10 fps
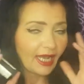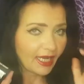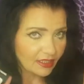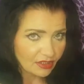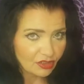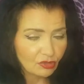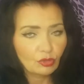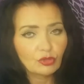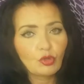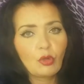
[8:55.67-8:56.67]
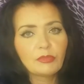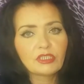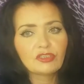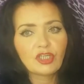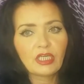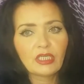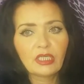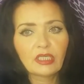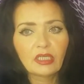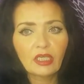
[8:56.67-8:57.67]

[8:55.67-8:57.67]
and it's non-comedogenic